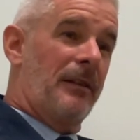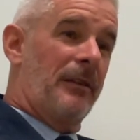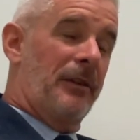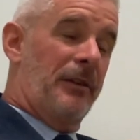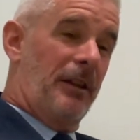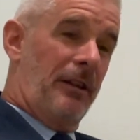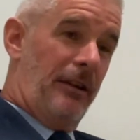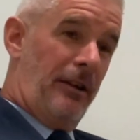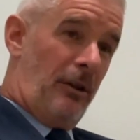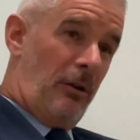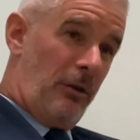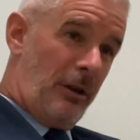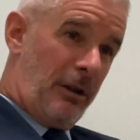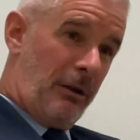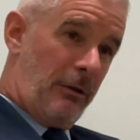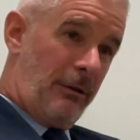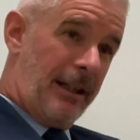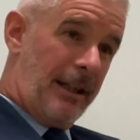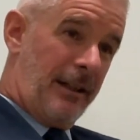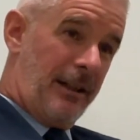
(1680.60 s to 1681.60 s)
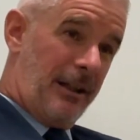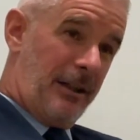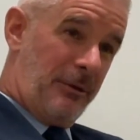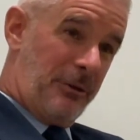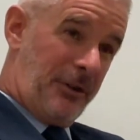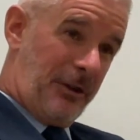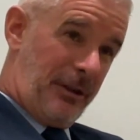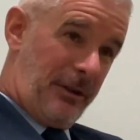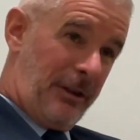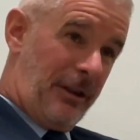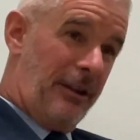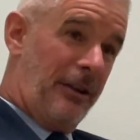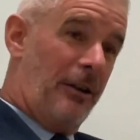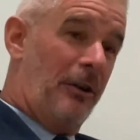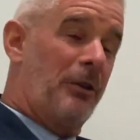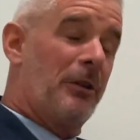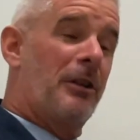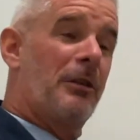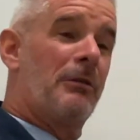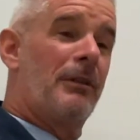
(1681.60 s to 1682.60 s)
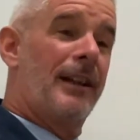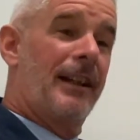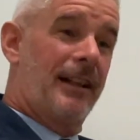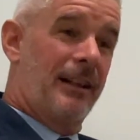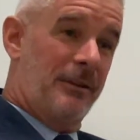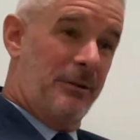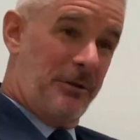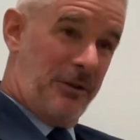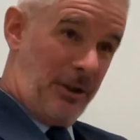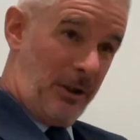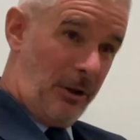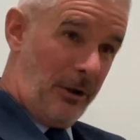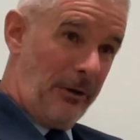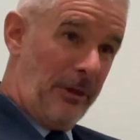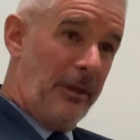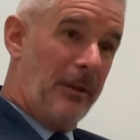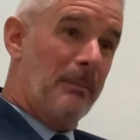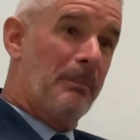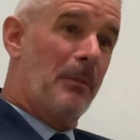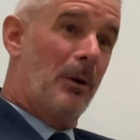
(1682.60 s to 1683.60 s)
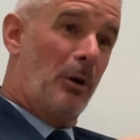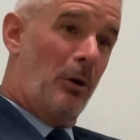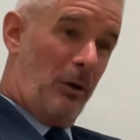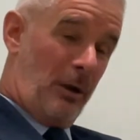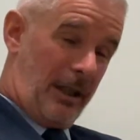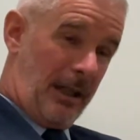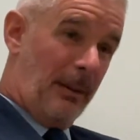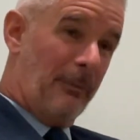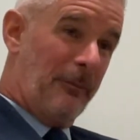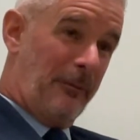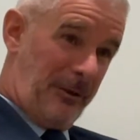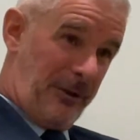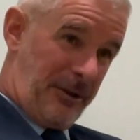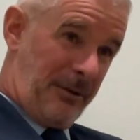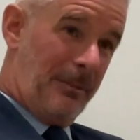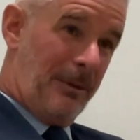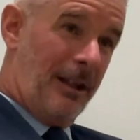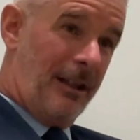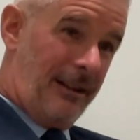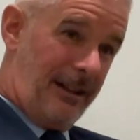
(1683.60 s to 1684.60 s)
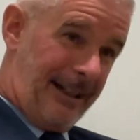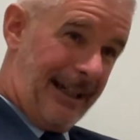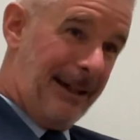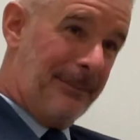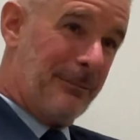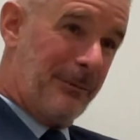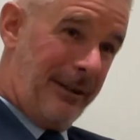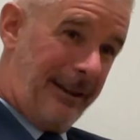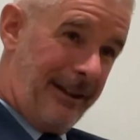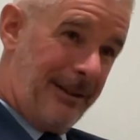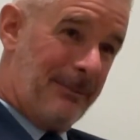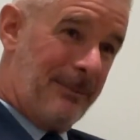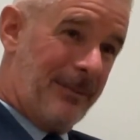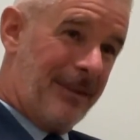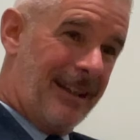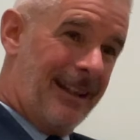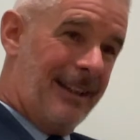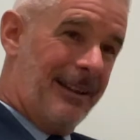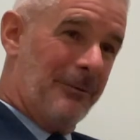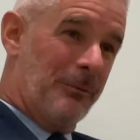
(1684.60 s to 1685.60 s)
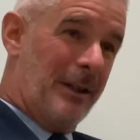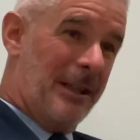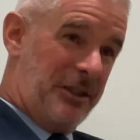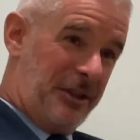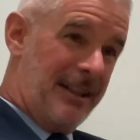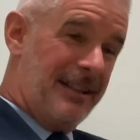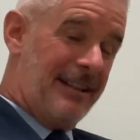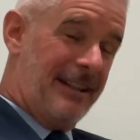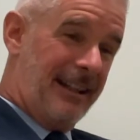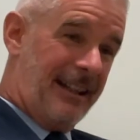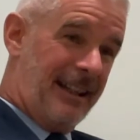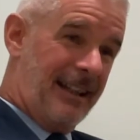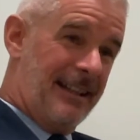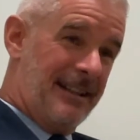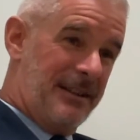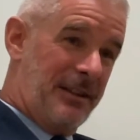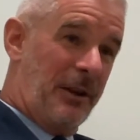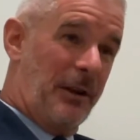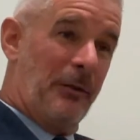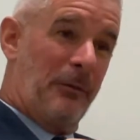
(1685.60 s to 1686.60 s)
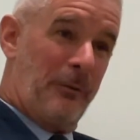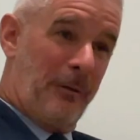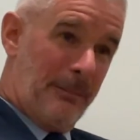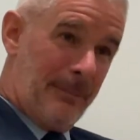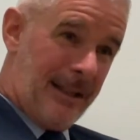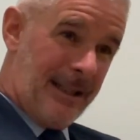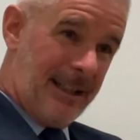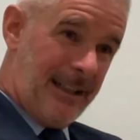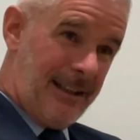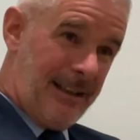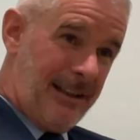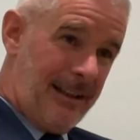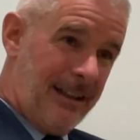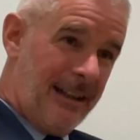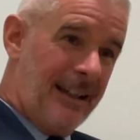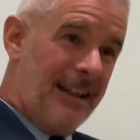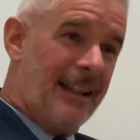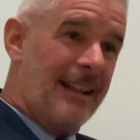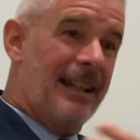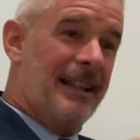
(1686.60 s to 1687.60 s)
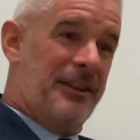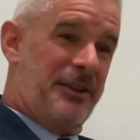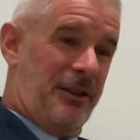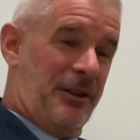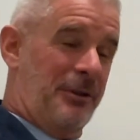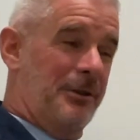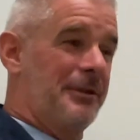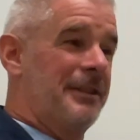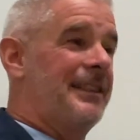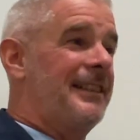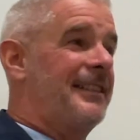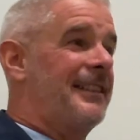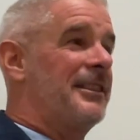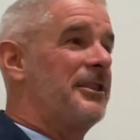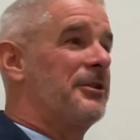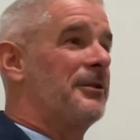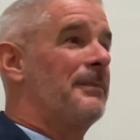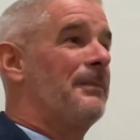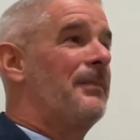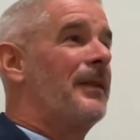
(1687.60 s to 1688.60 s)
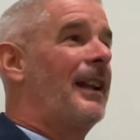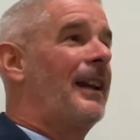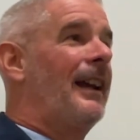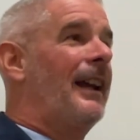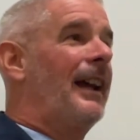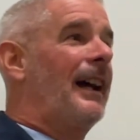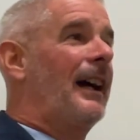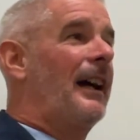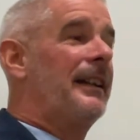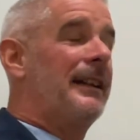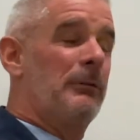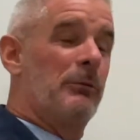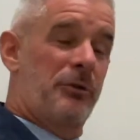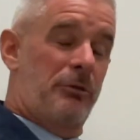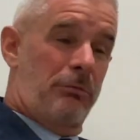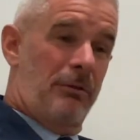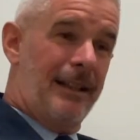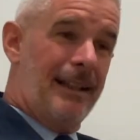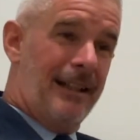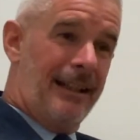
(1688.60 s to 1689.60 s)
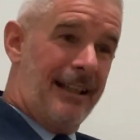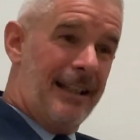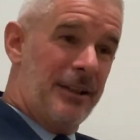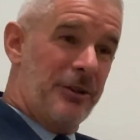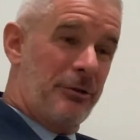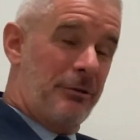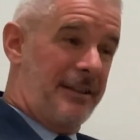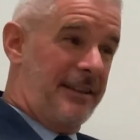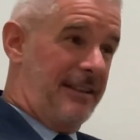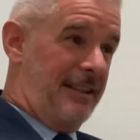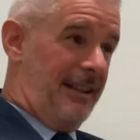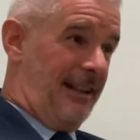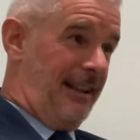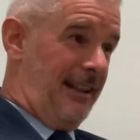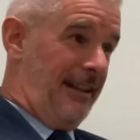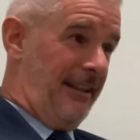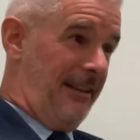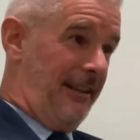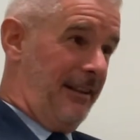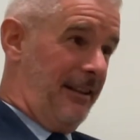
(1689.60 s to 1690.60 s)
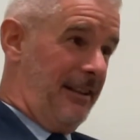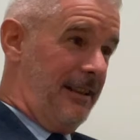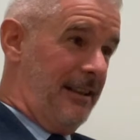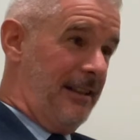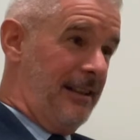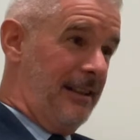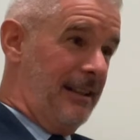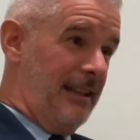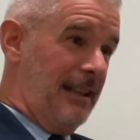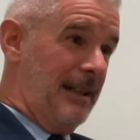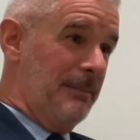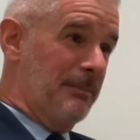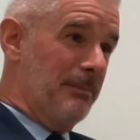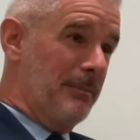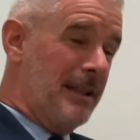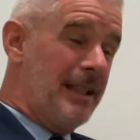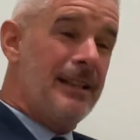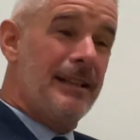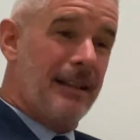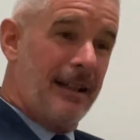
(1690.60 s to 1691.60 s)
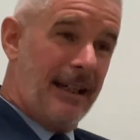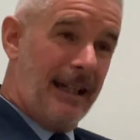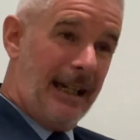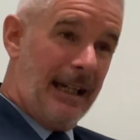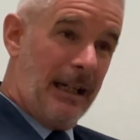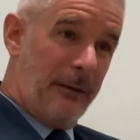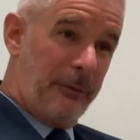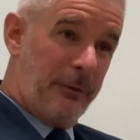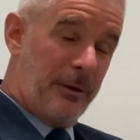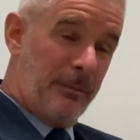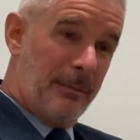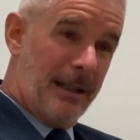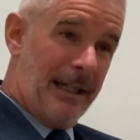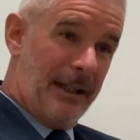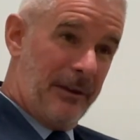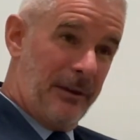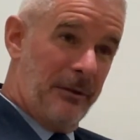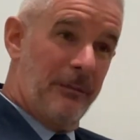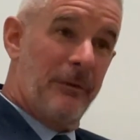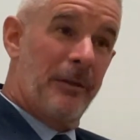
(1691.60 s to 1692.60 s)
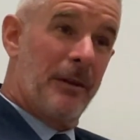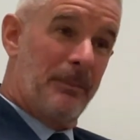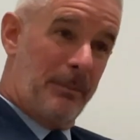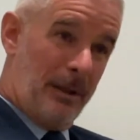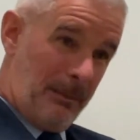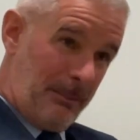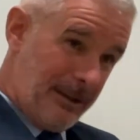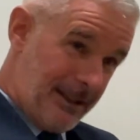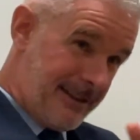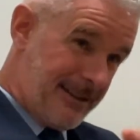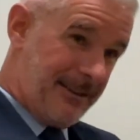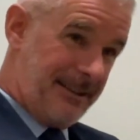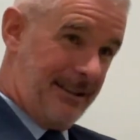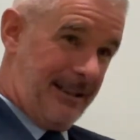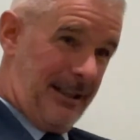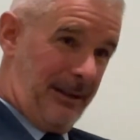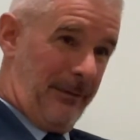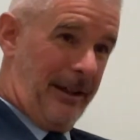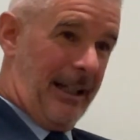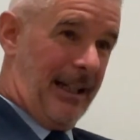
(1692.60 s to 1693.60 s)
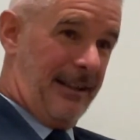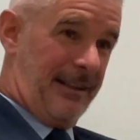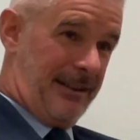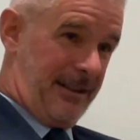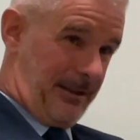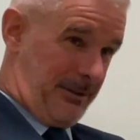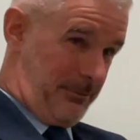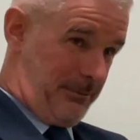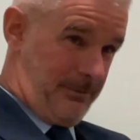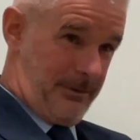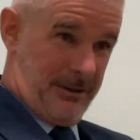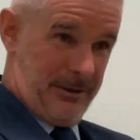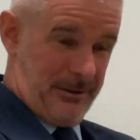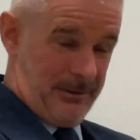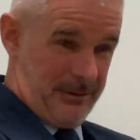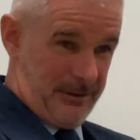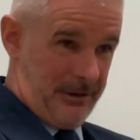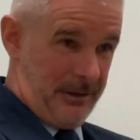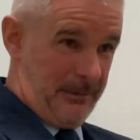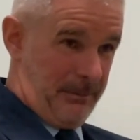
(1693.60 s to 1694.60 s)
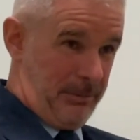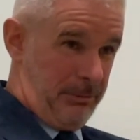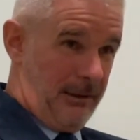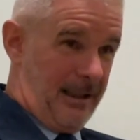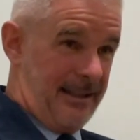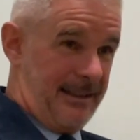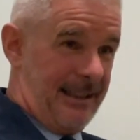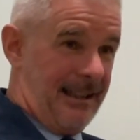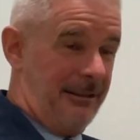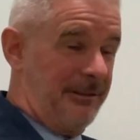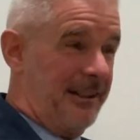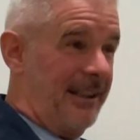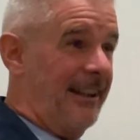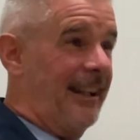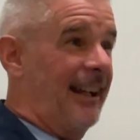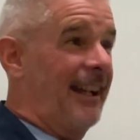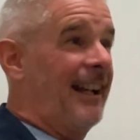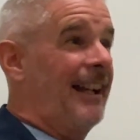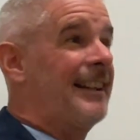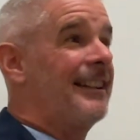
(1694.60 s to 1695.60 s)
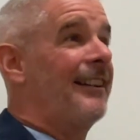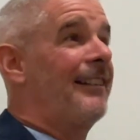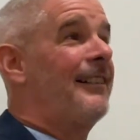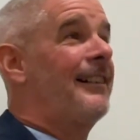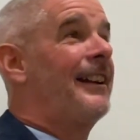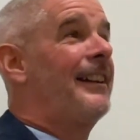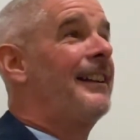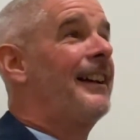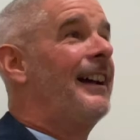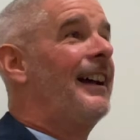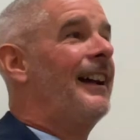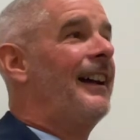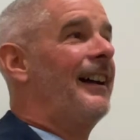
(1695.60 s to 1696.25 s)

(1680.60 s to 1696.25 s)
the longer it goes on, the more comfortable I am with it, which indicates that for me, it's a good decision. And it was really interesting in the immediate aftermath of the publicity of that. So the press carried their headline,